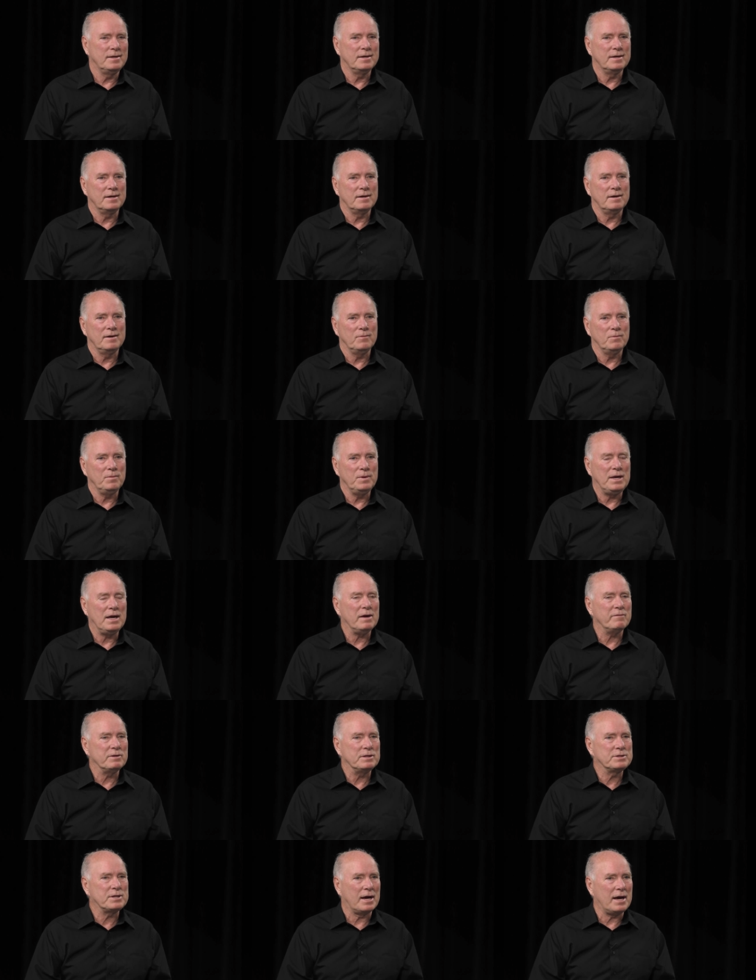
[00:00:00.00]
uh, we
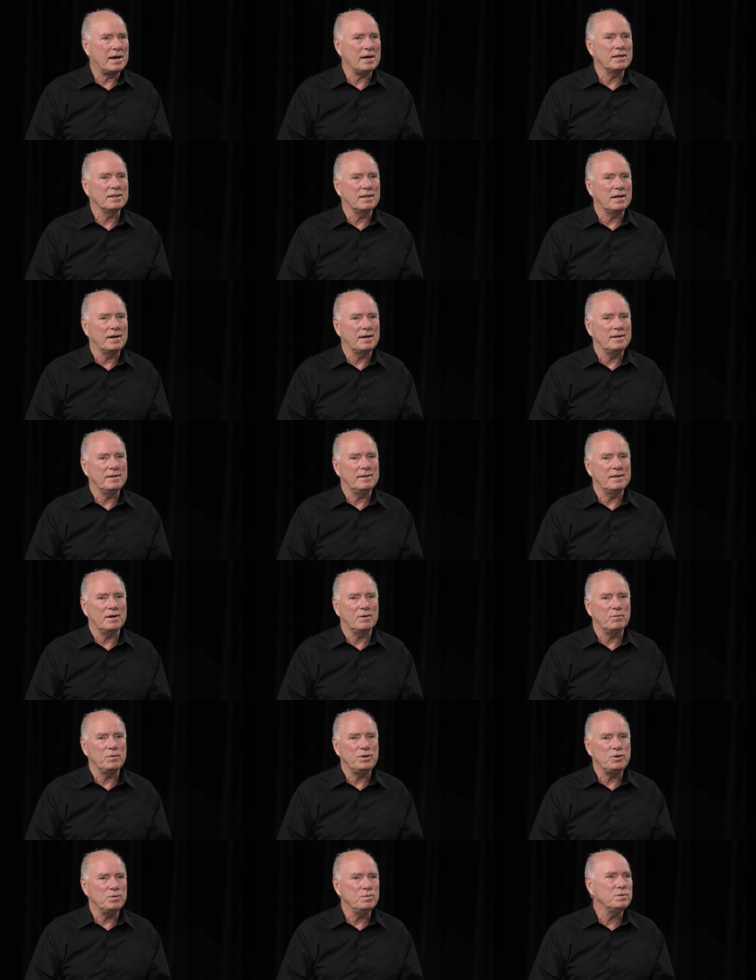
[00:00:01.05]
have a tagline that
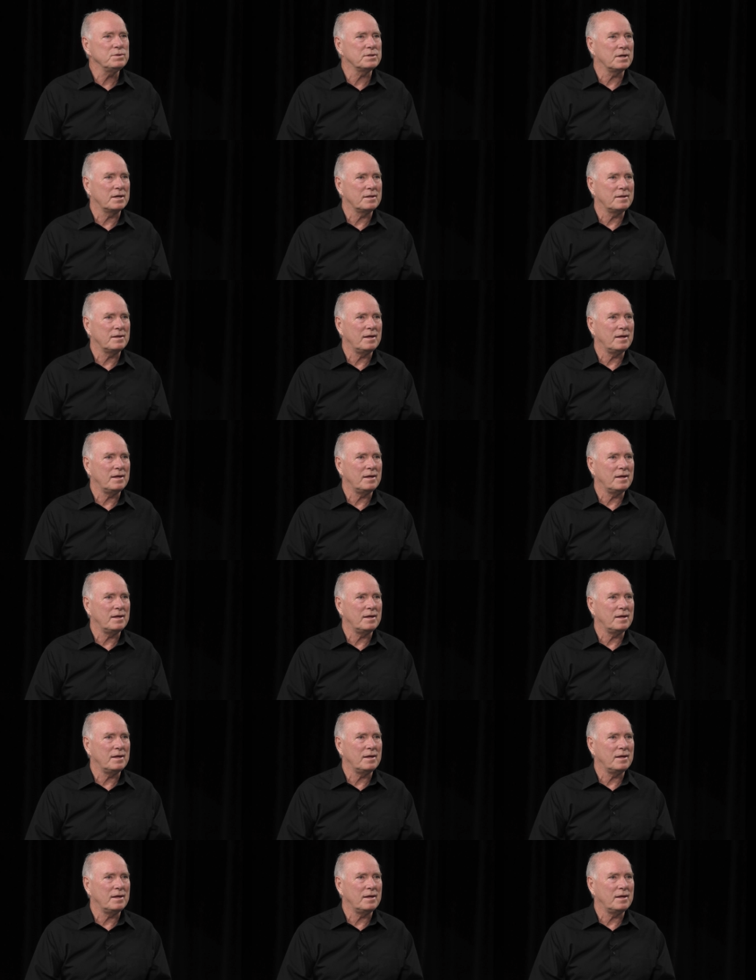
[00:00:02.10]
we use at,